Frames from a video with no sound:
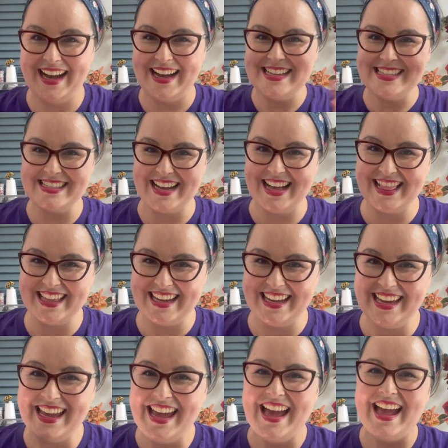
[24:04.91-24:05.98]
Hi,
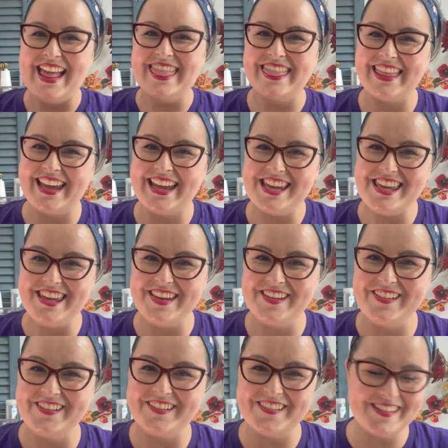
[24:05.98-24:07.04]
Sally. Thank
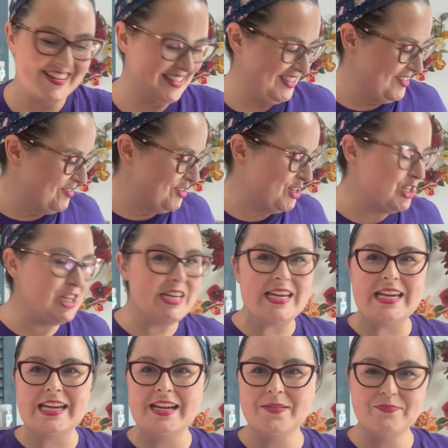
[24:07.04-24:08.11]
you. So
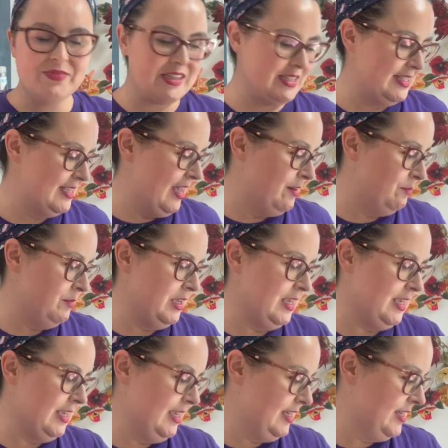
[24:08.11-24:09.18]
she sent
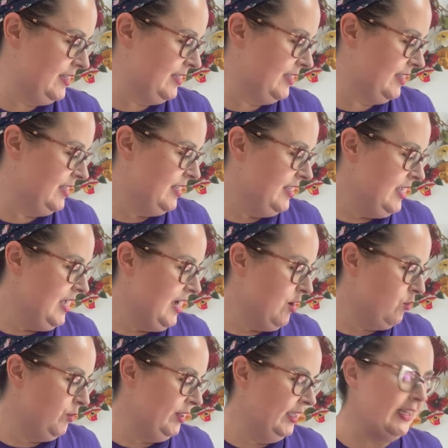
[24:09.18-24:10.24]
me a
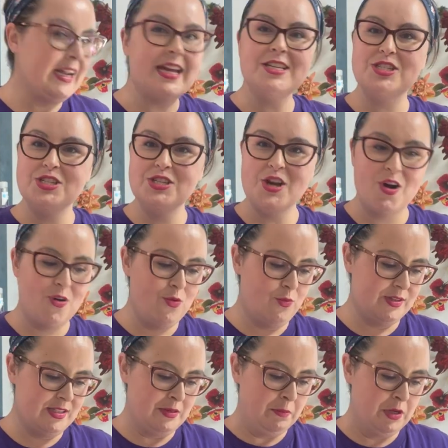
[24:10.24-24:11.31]
really nice note
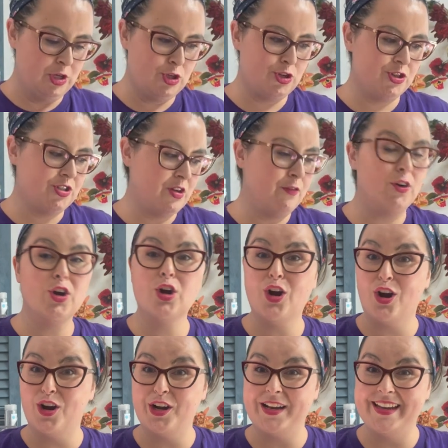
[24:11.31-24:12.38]
with some pictures of her
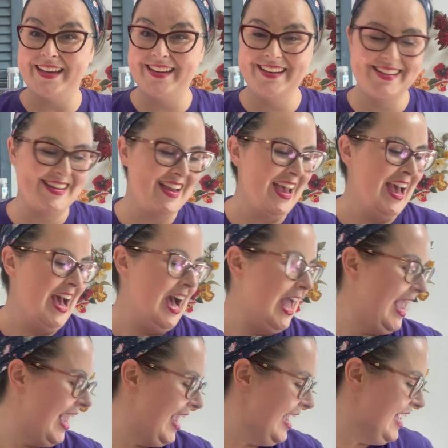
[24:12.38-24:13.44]
garden,
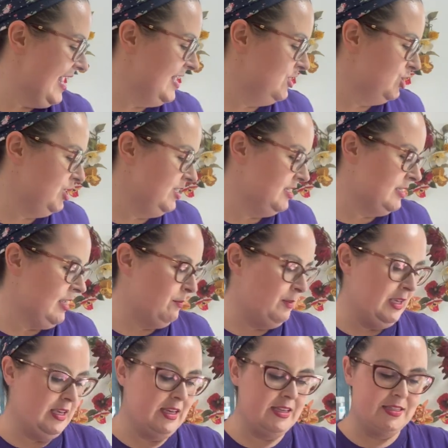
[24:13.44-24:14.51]
and she sent
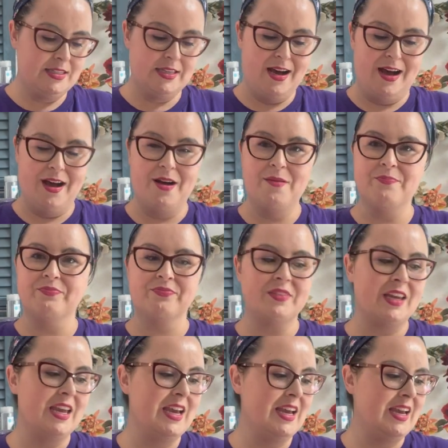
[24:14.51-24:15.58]
me some,
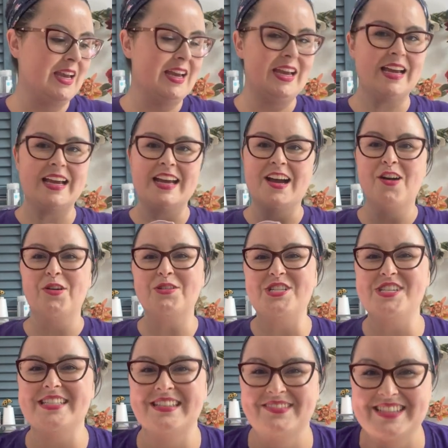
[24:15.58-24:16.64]
well, she
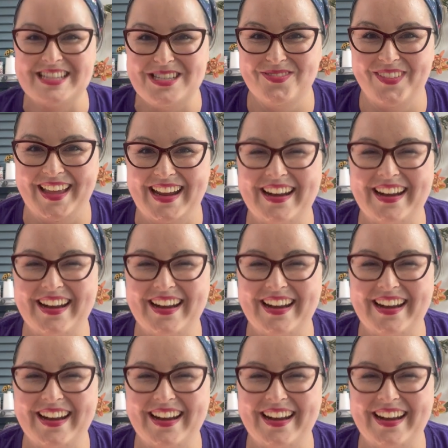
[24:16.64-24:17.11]
sent me this plate.